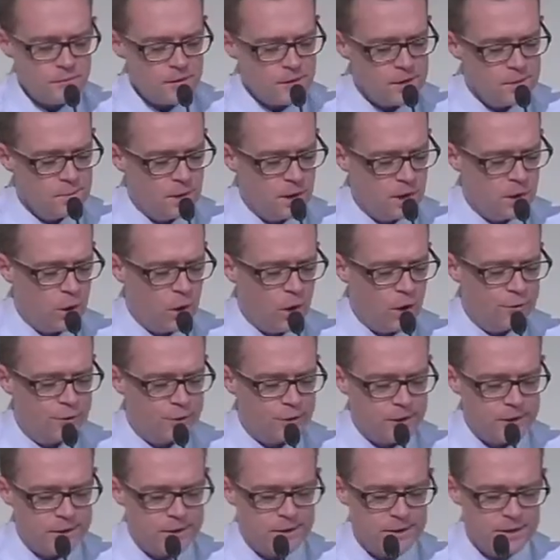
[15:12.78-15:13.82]
but
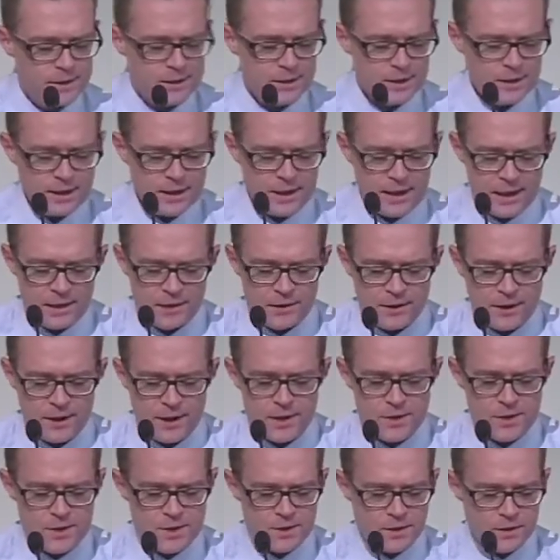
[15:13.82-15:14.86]
often
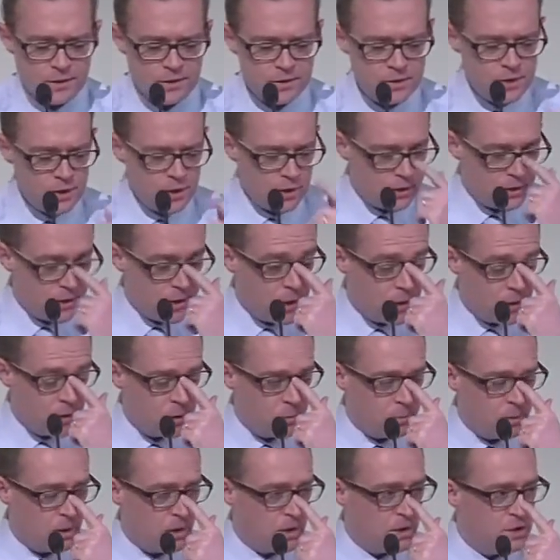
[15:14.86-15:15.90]
atheists and certain
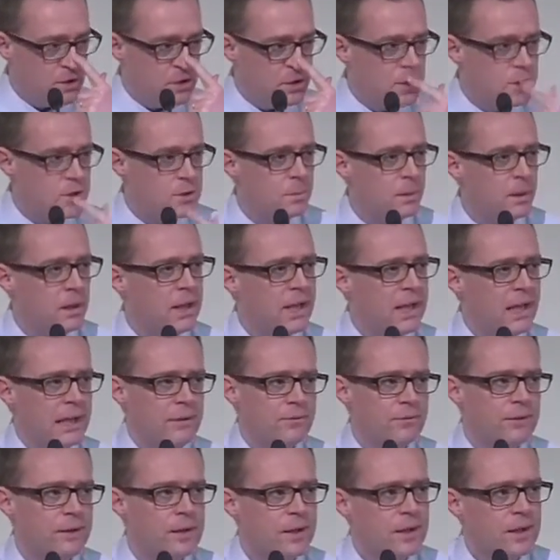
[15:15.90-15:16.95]
anthropologists
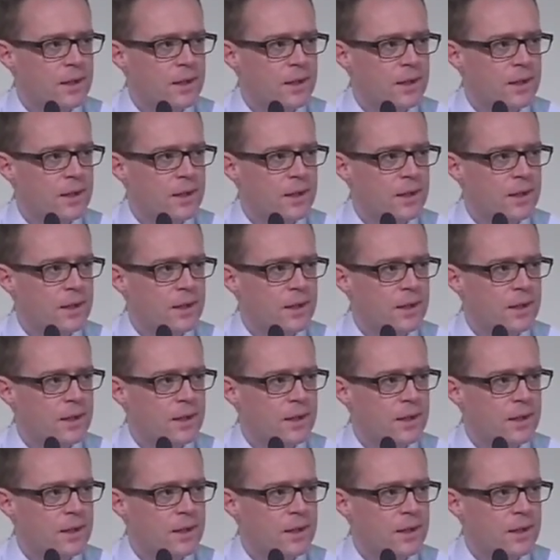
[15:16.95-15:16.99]
believe